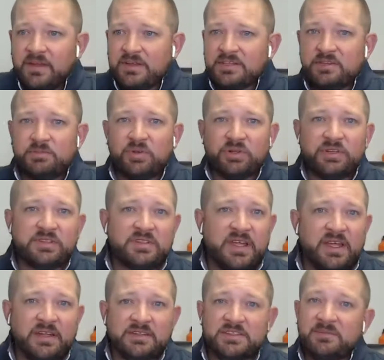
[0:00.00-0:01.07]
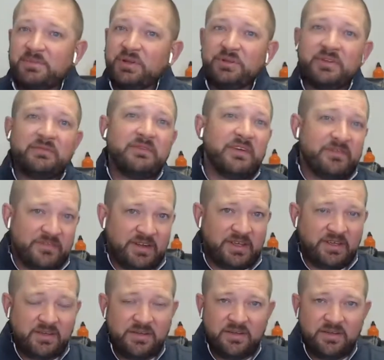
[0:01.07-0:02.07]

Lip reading: to build to 10, to build to 50,